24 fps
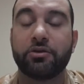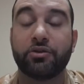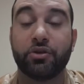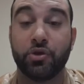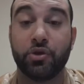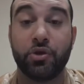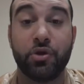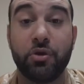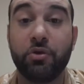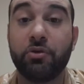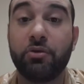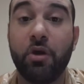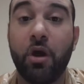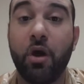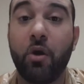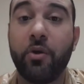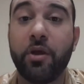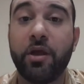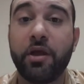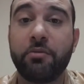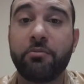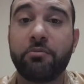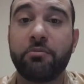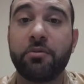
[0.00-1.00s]
Do you
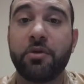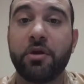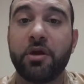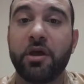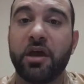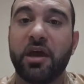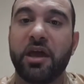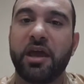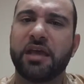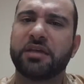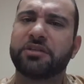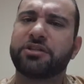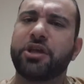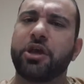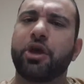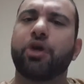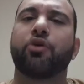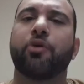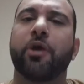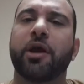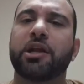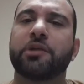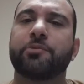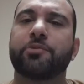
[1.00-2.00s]
know him? Is he
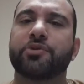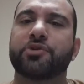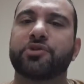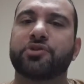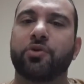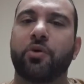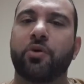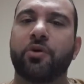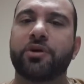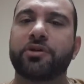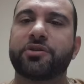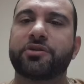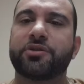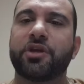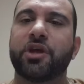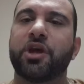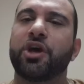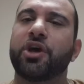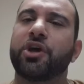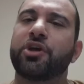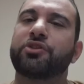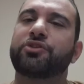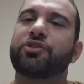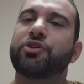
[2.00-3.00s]
a credible
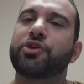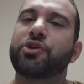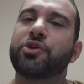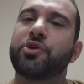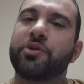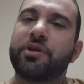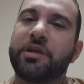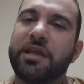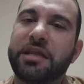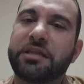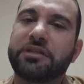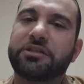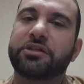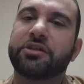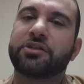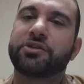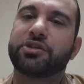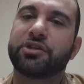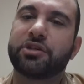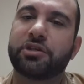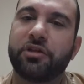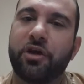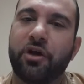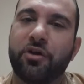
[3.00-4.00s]
source? Do you need to
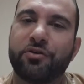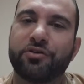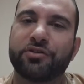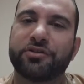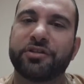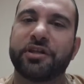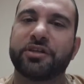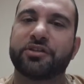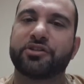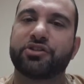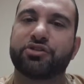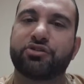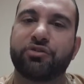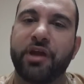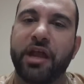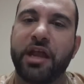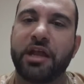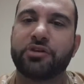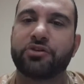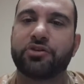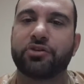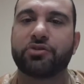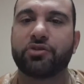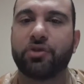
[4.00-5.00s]
disclose that a
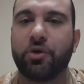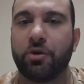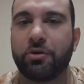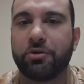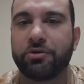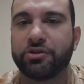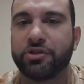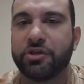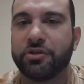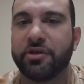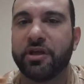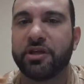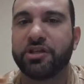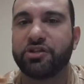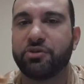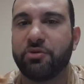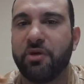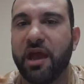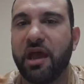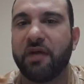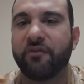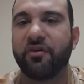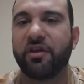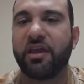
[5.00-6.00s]
stranger told you that
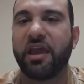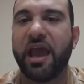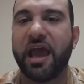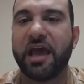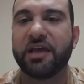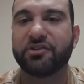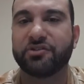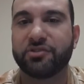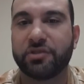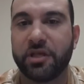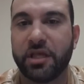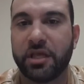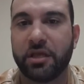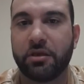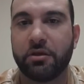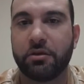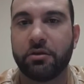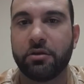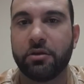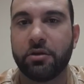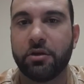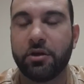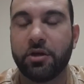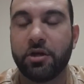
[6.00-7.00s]
you have a gas
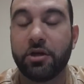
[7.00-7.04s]
leak?